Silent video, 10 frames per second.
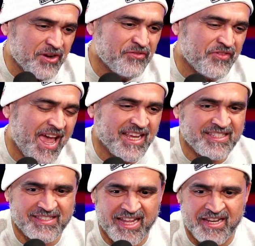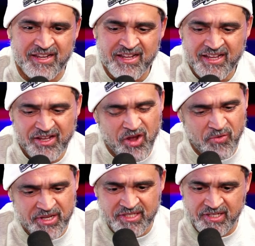facts that
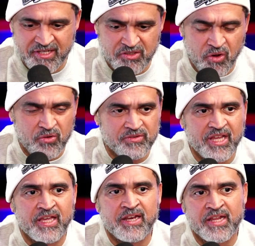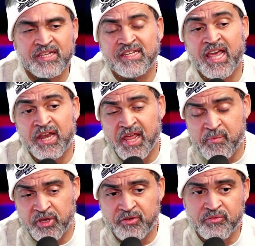go into this whole thing, and the
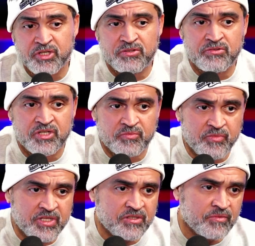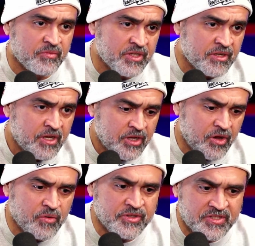dynamic of what you just mentioned. We're
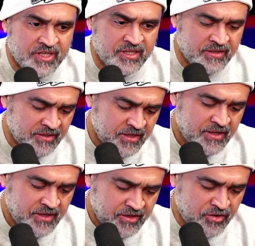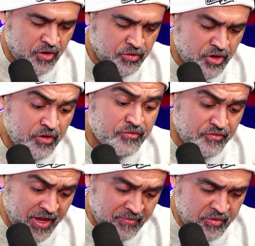going to see, you know, your
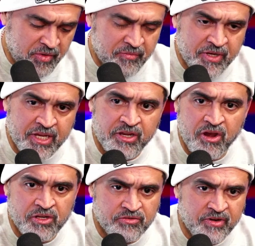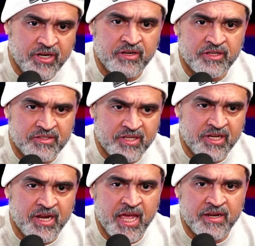family member incarcerated and
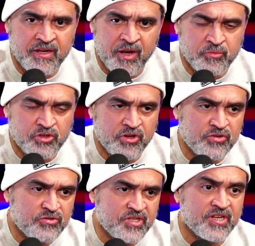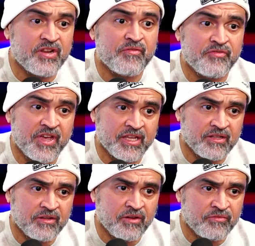seeing that, and I'm sure you see the
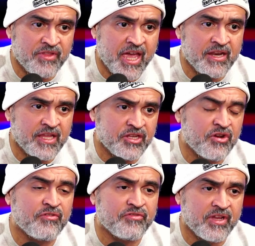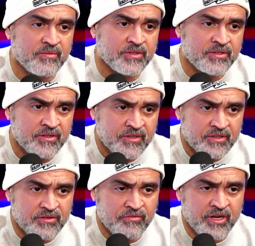effect of that in your family.
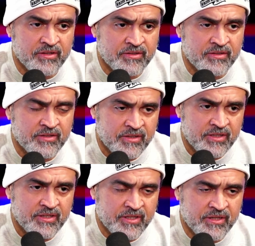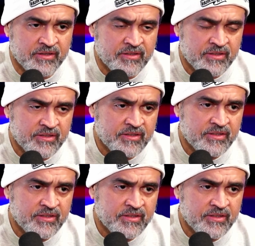No question. And I mean,